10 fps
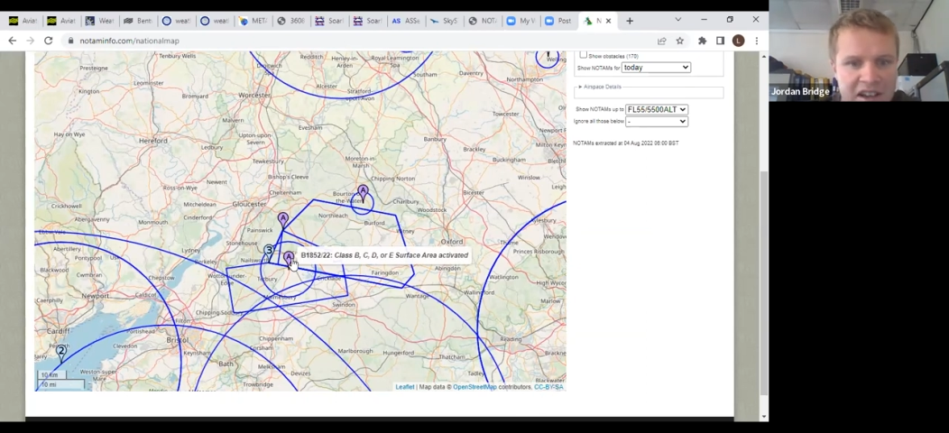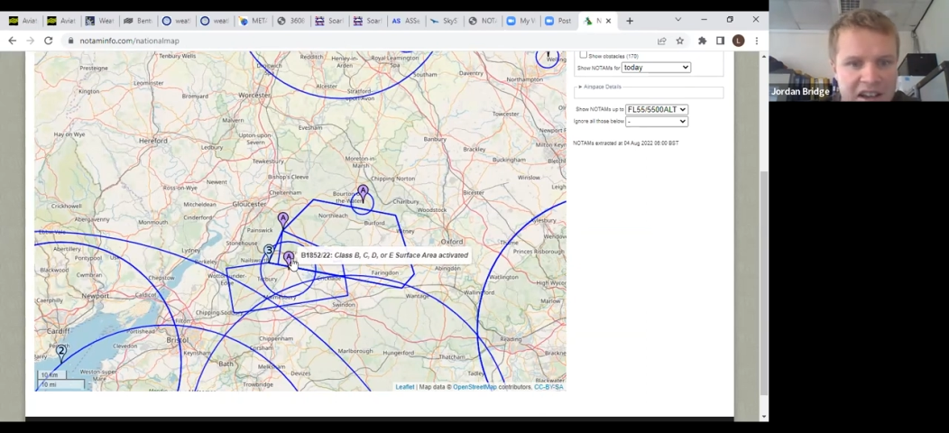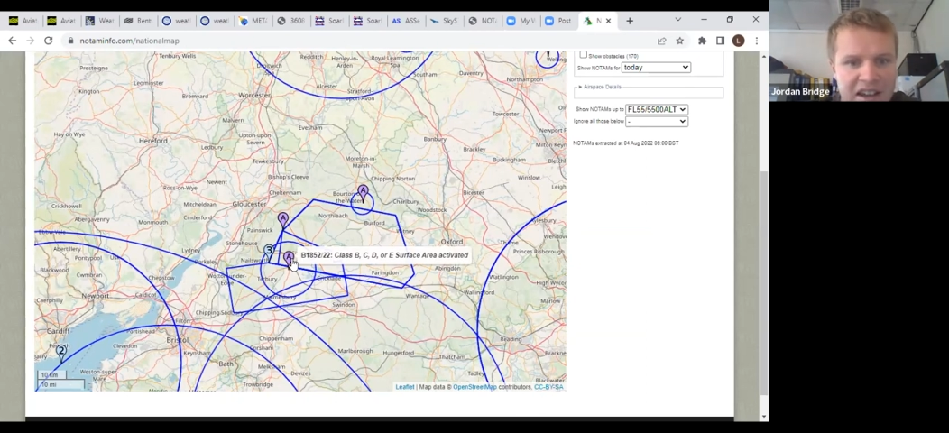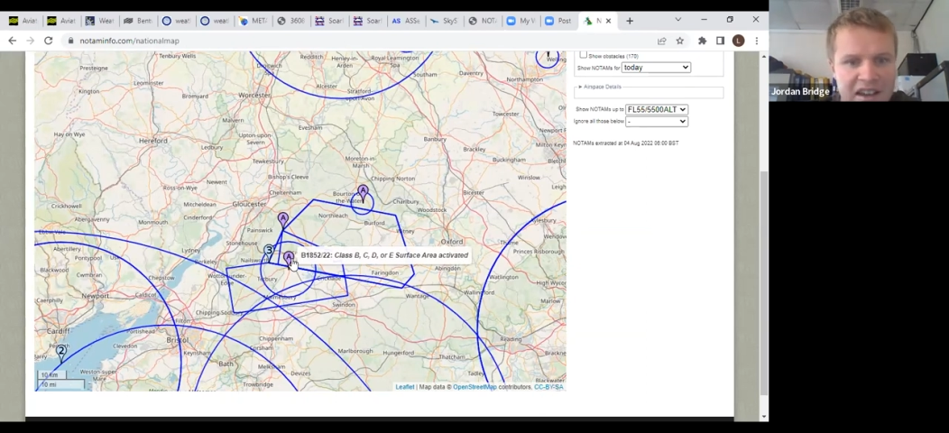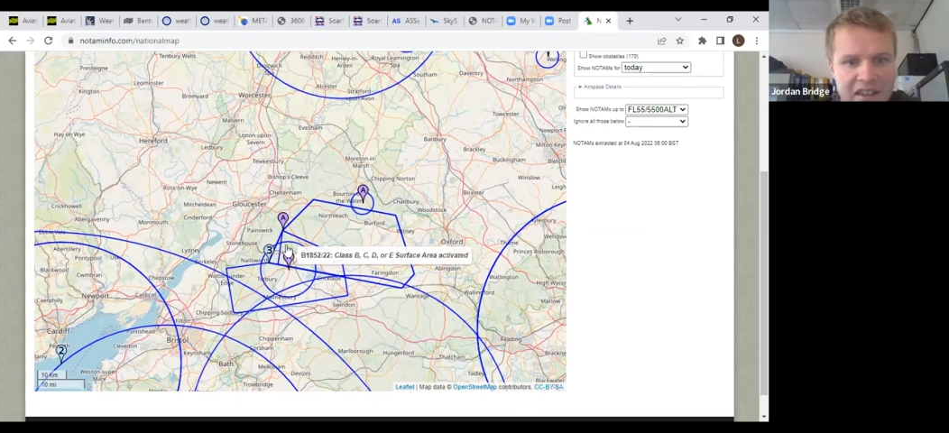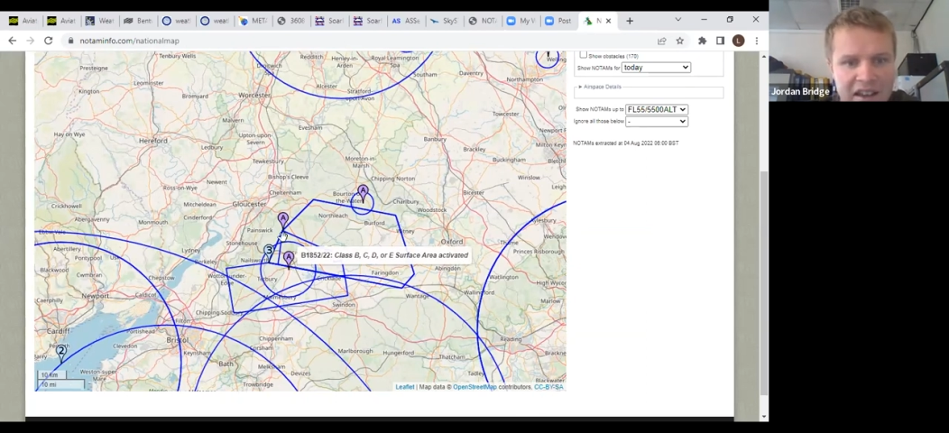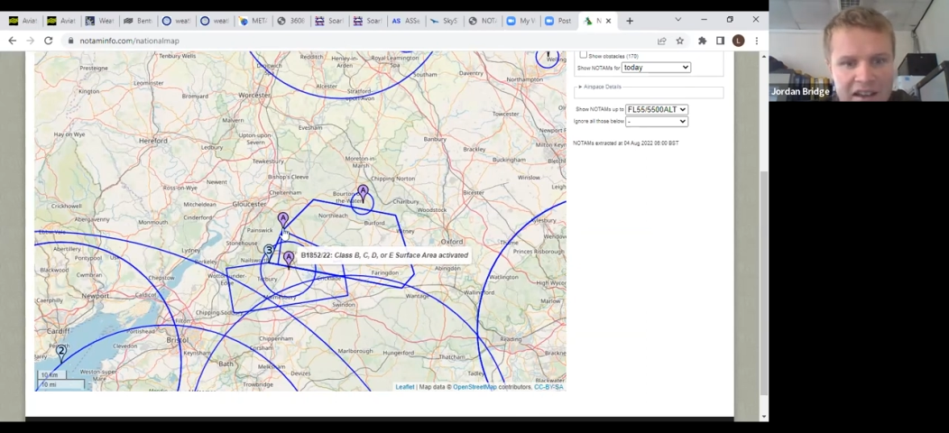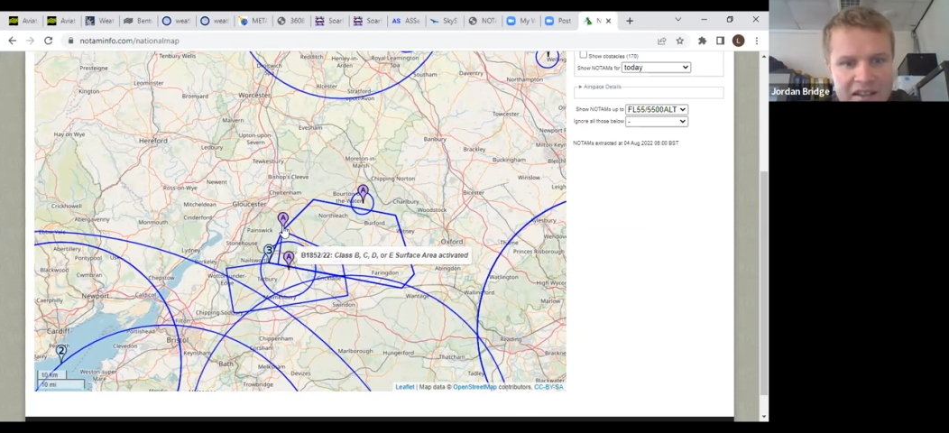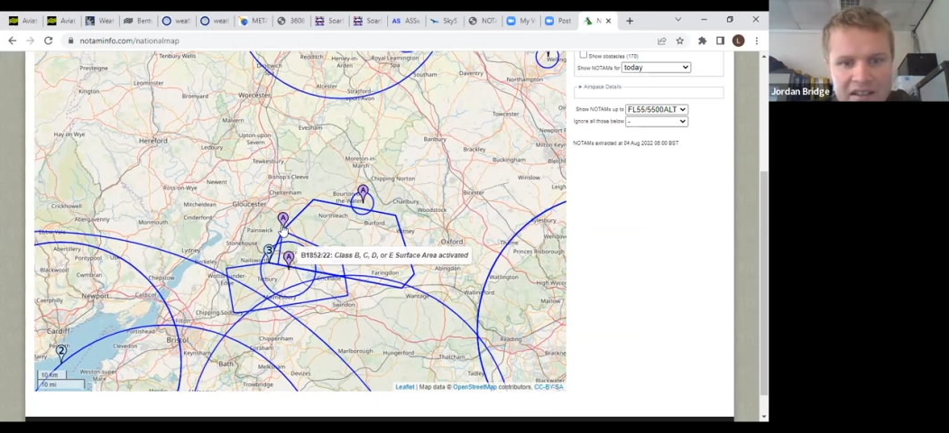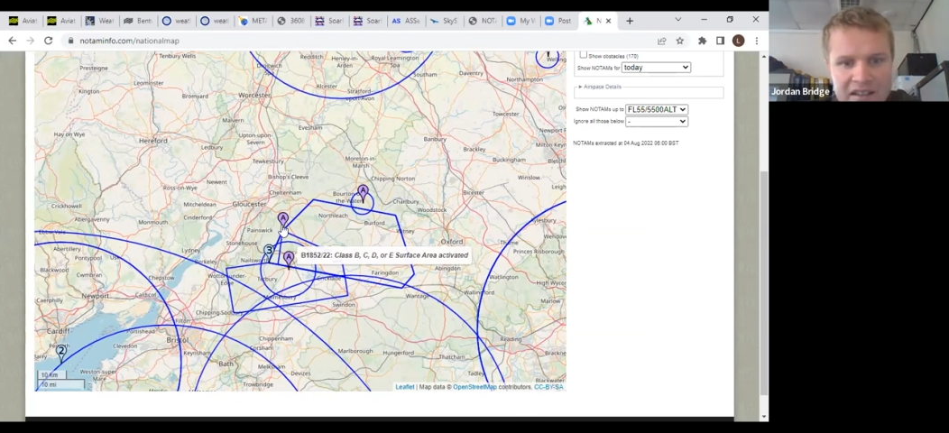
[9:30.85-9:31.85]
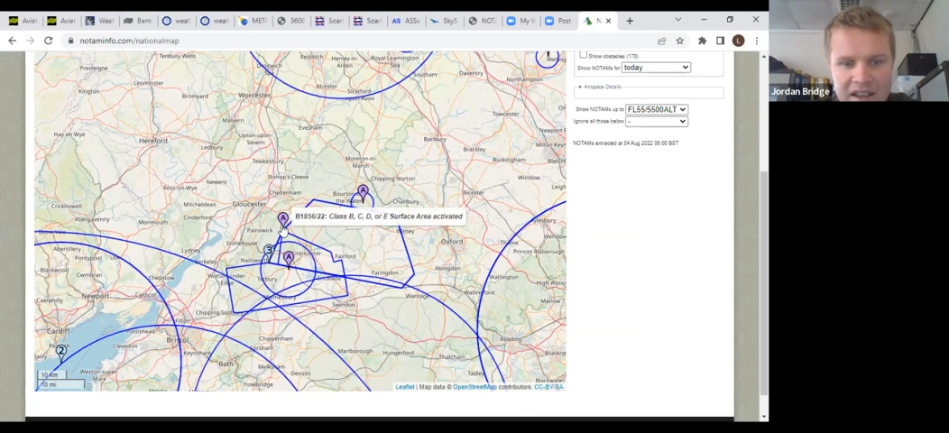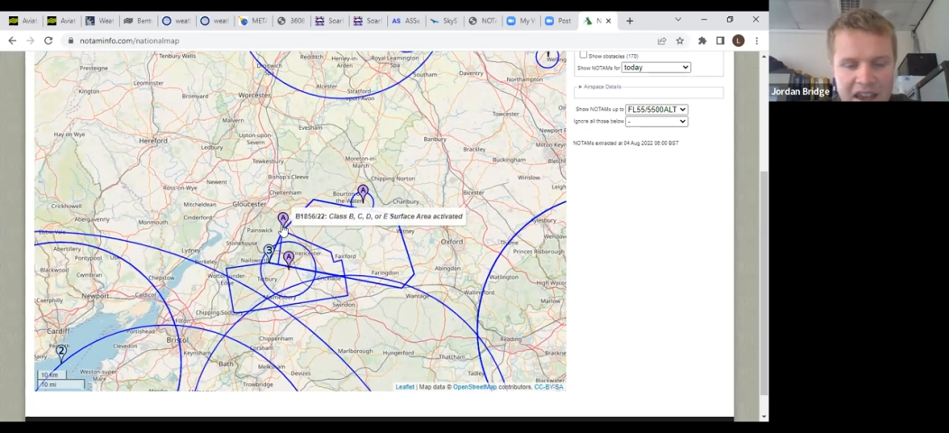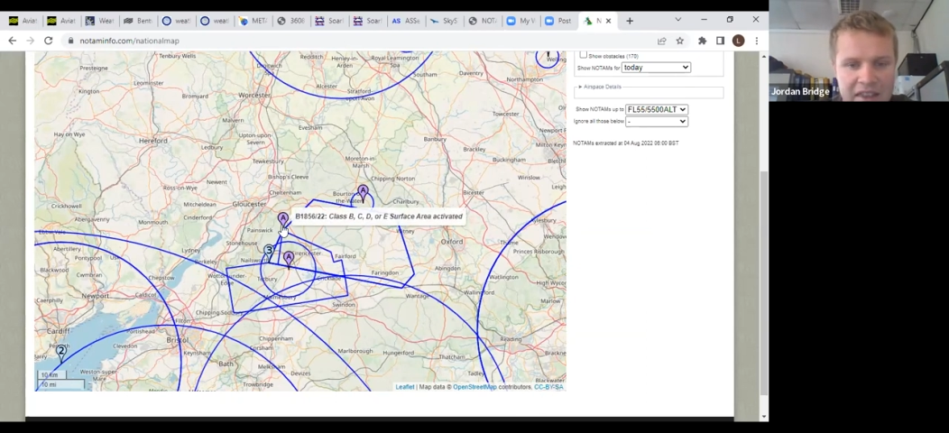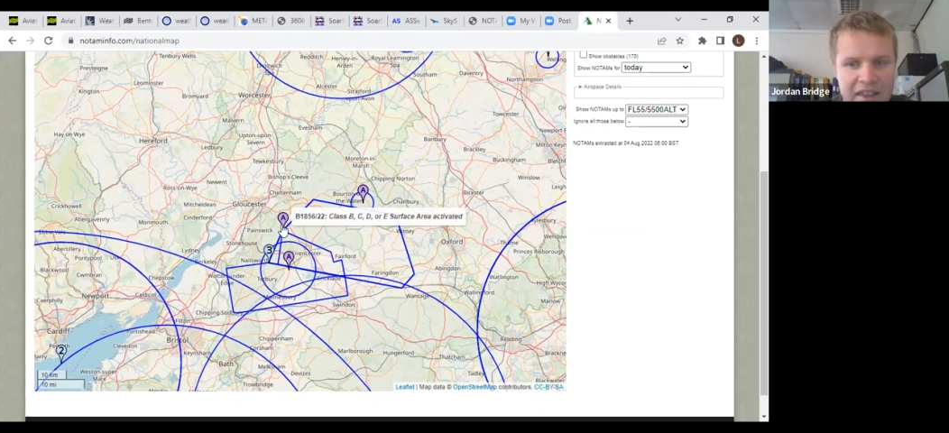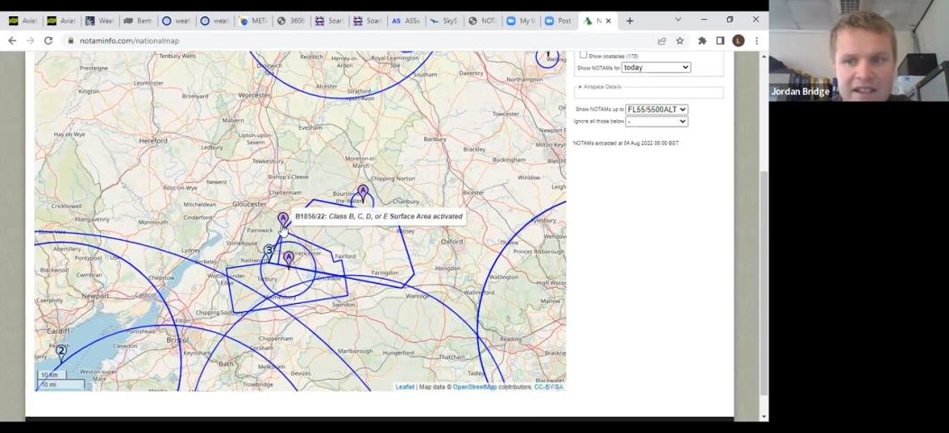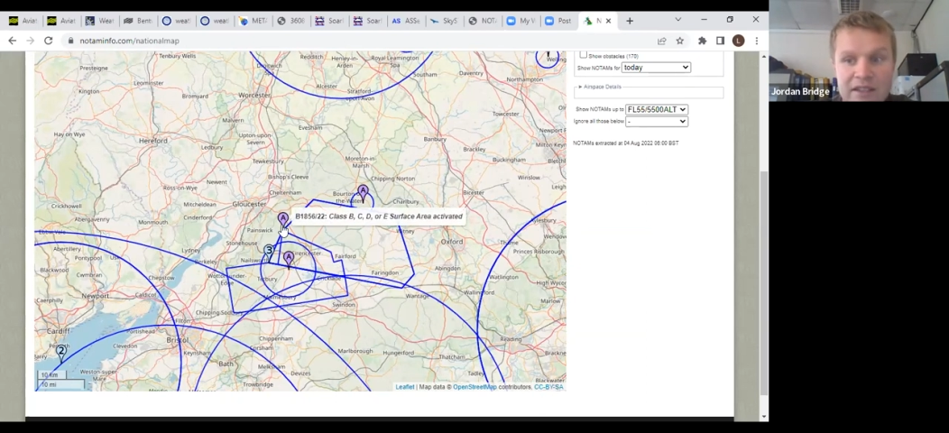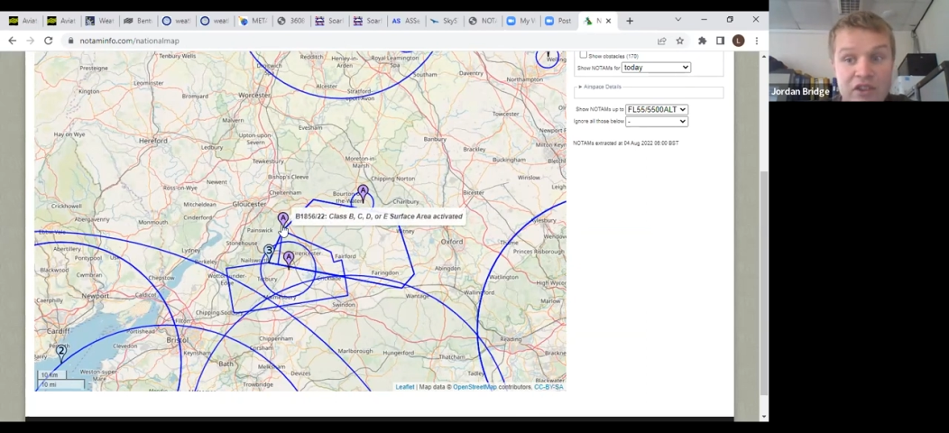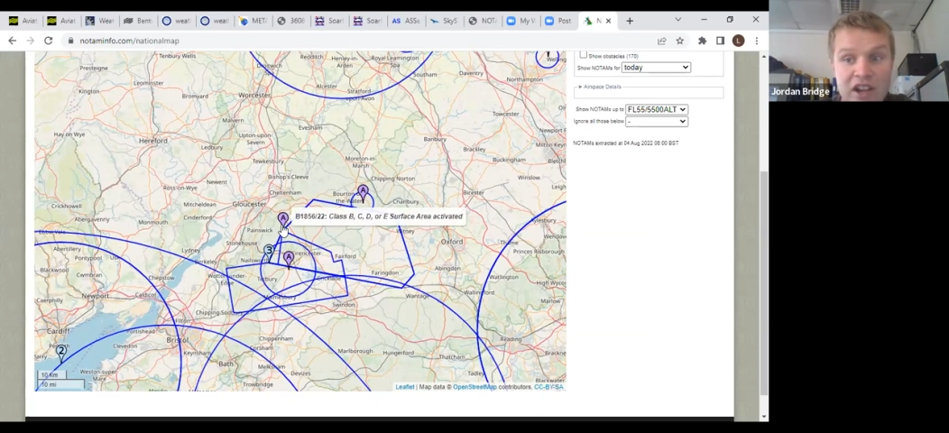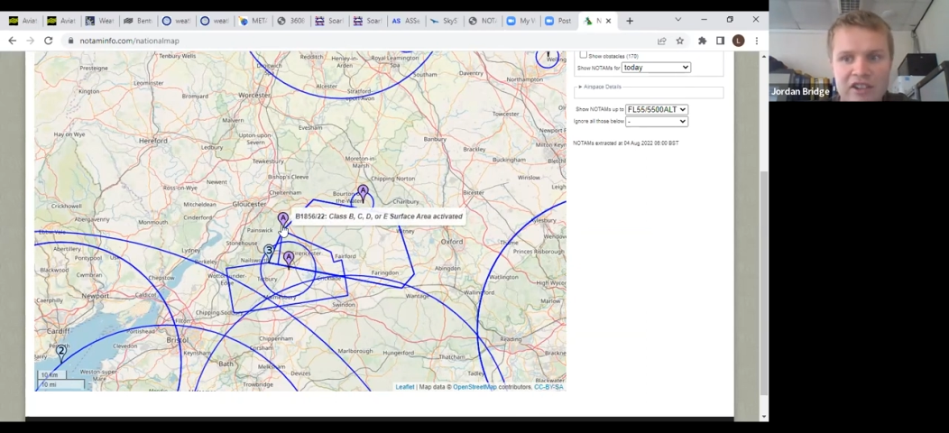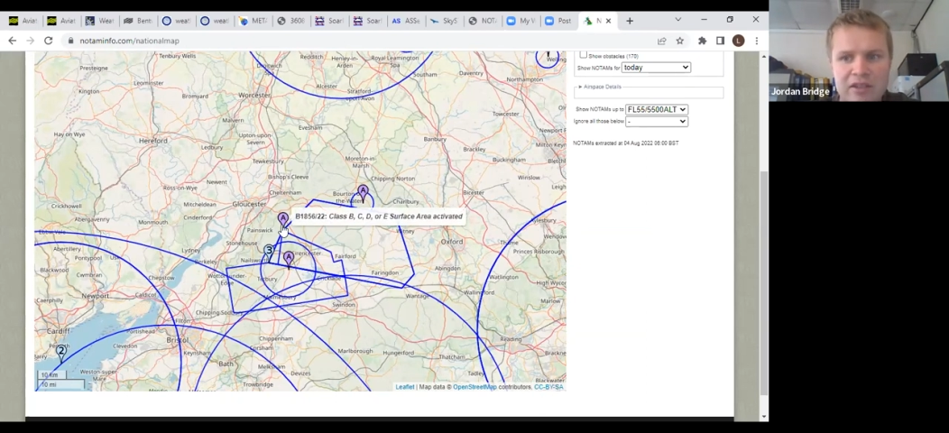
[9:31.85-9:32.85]
that things have
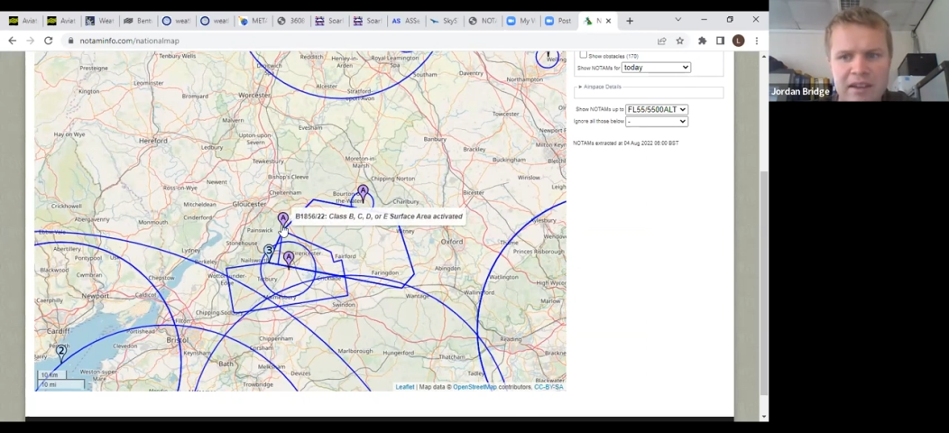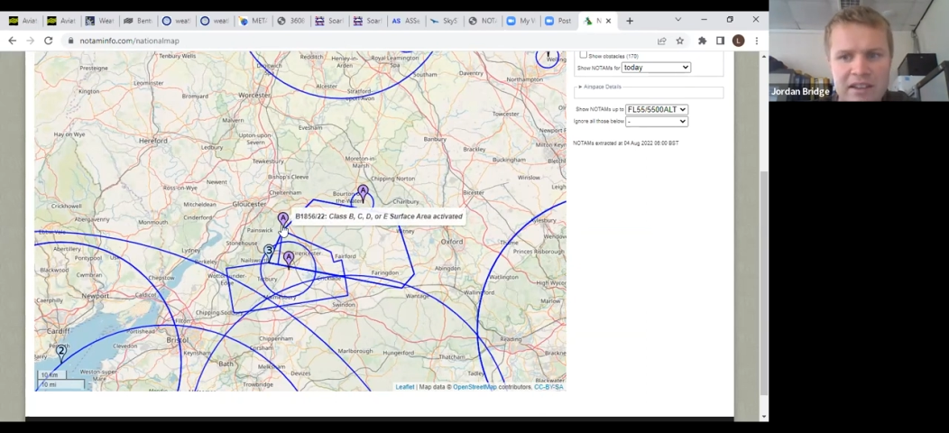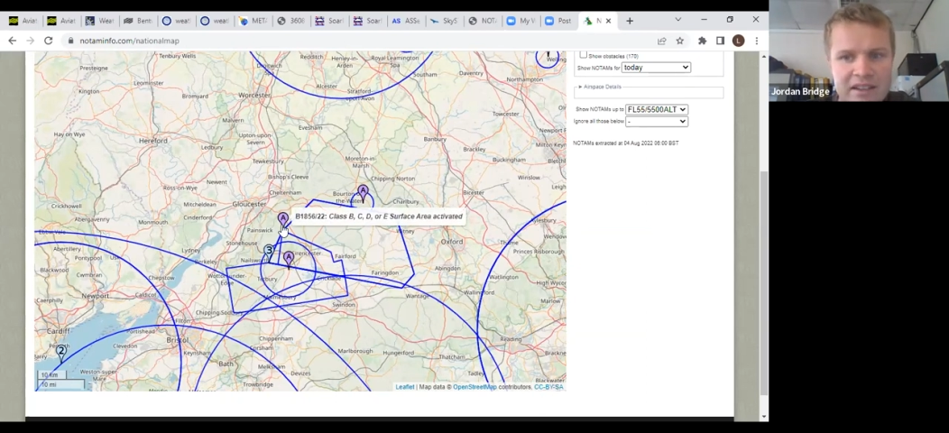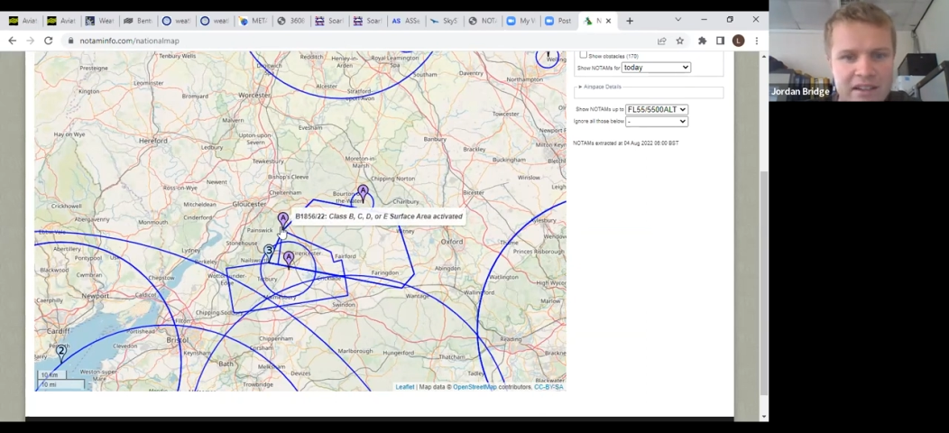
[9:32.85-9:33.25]
changed a bit.